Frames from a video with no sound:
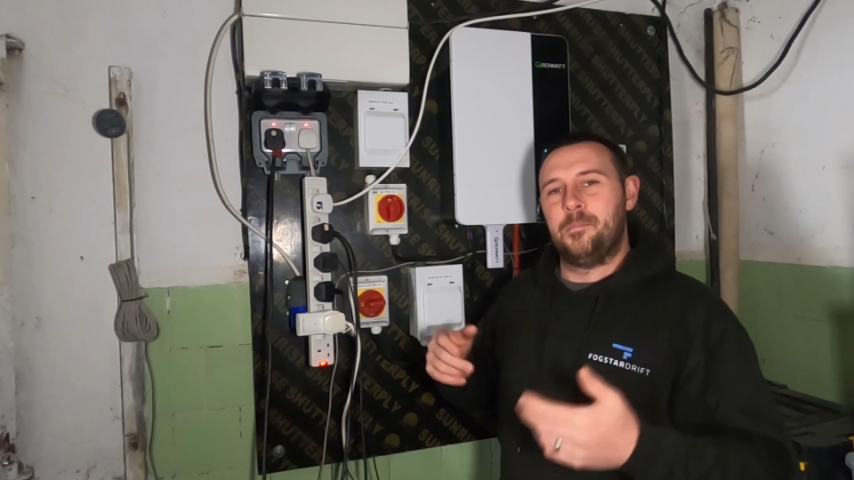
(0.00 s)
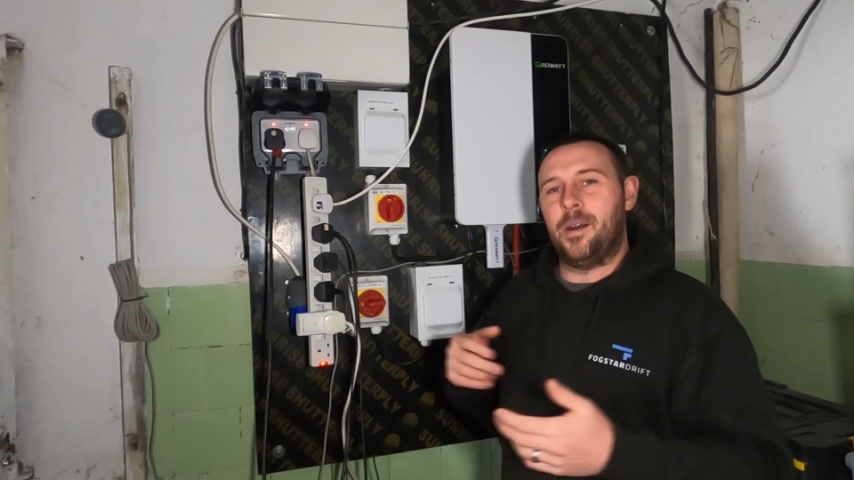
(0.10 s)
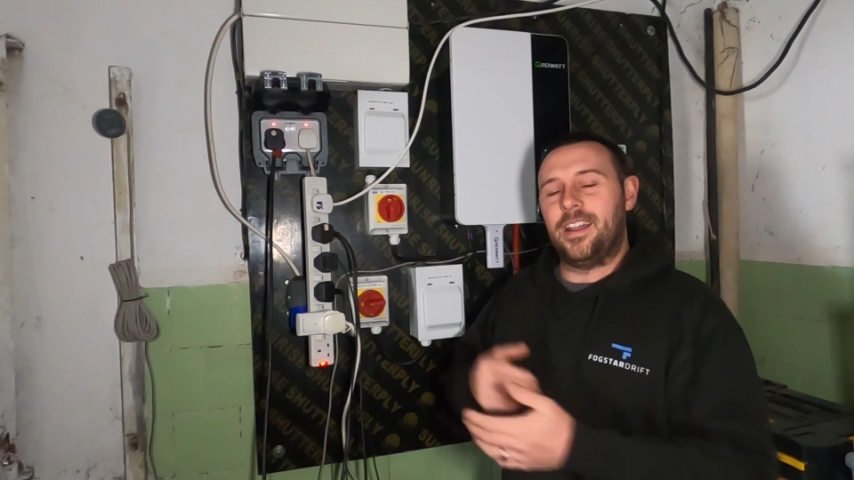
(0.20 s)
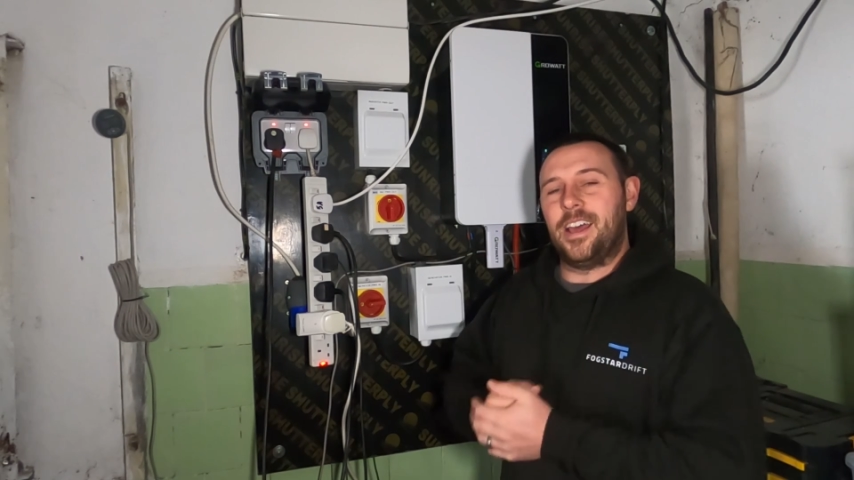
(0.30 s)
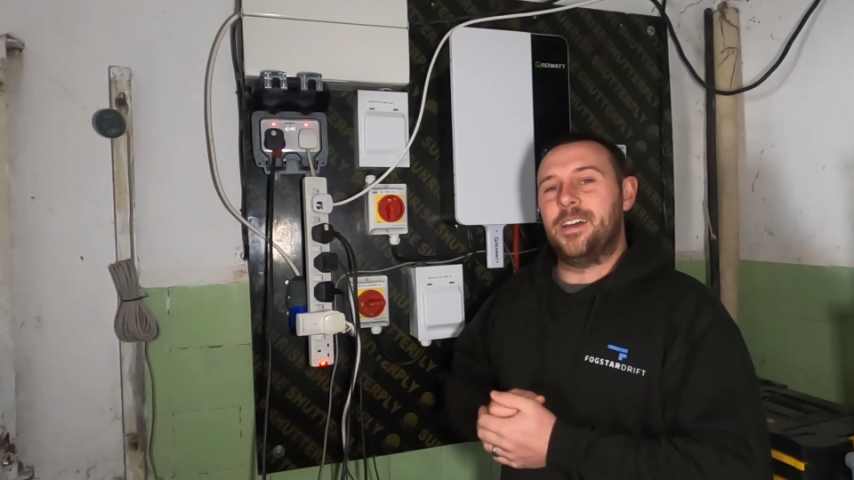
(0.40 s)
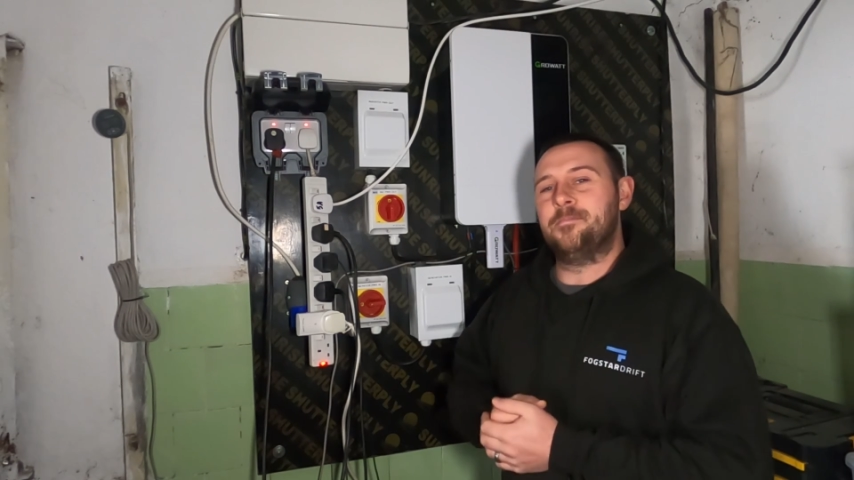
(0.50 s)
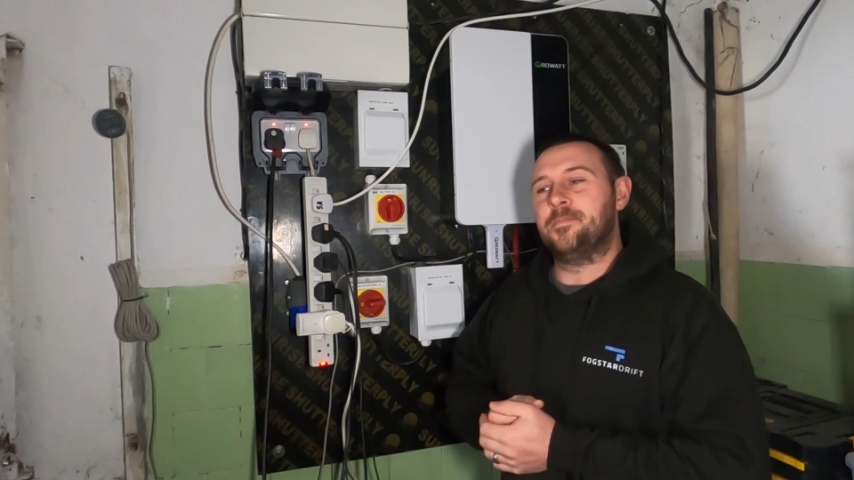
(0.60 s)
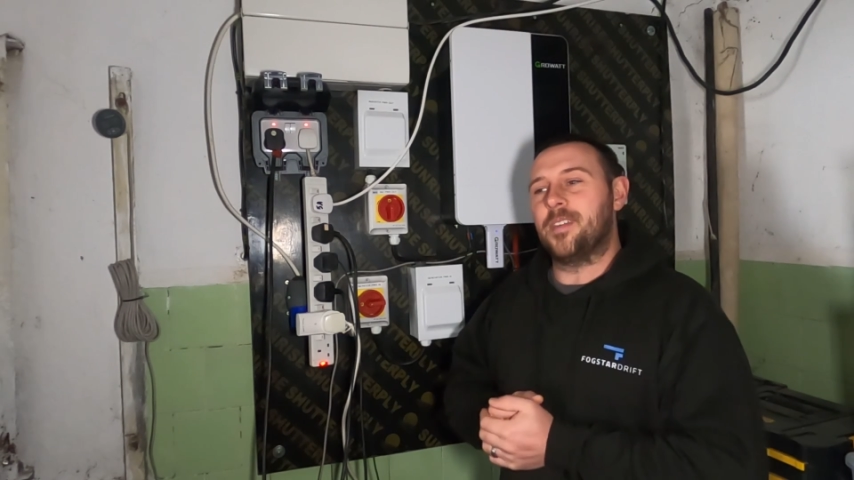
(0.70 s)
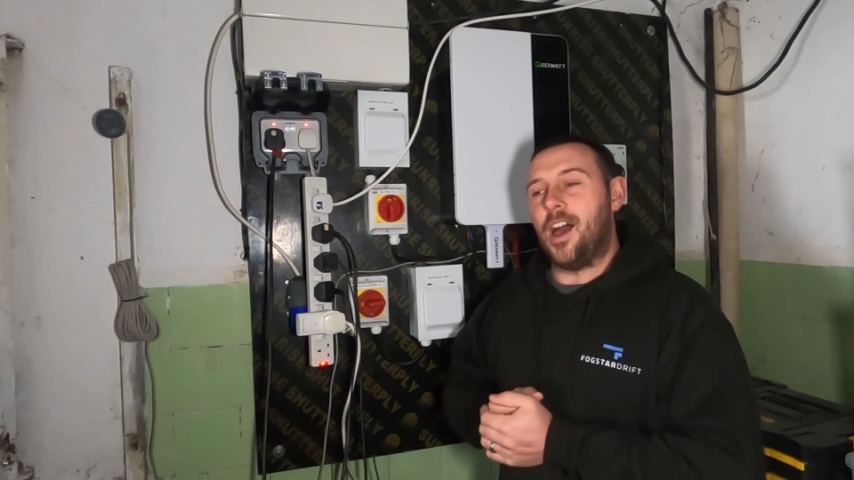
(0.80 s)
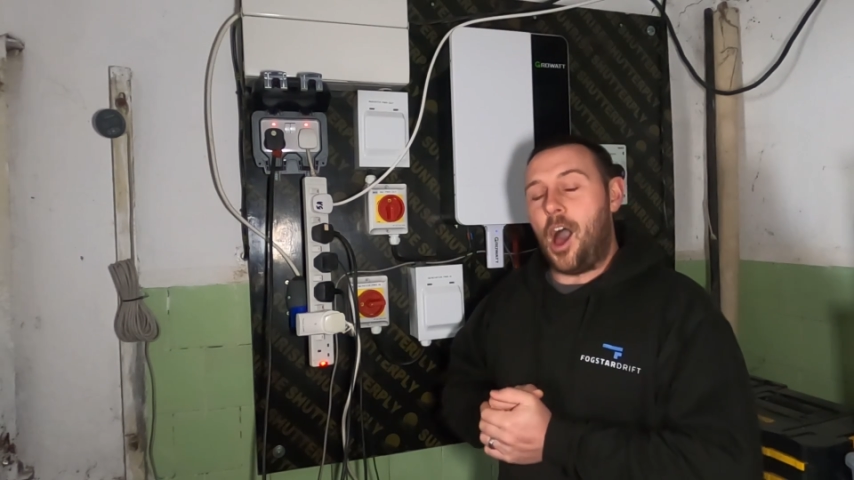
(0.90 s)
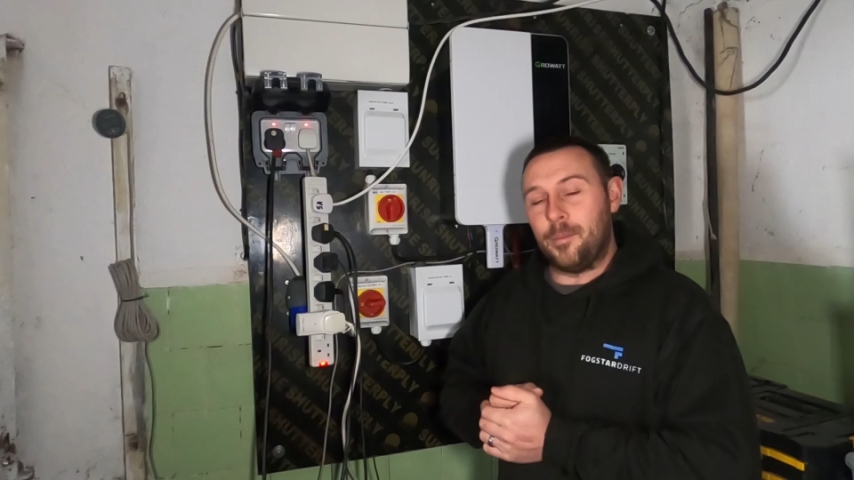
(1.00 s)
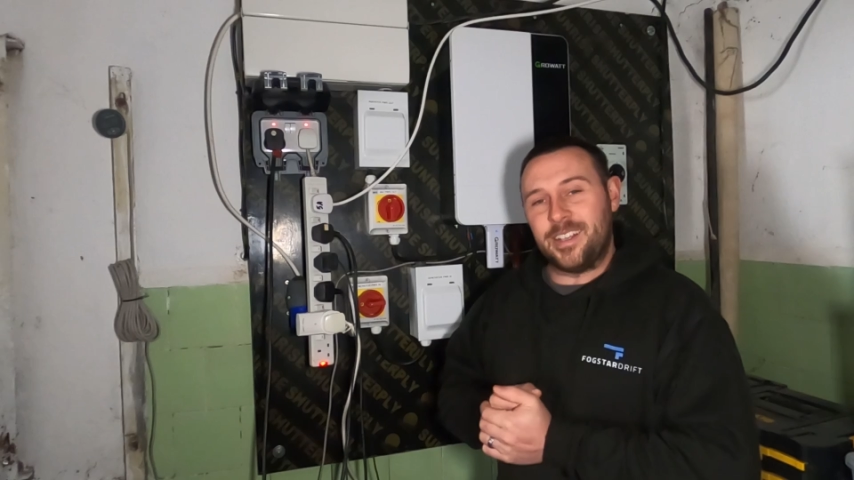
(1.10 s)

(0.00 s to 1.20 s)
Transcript: but I'm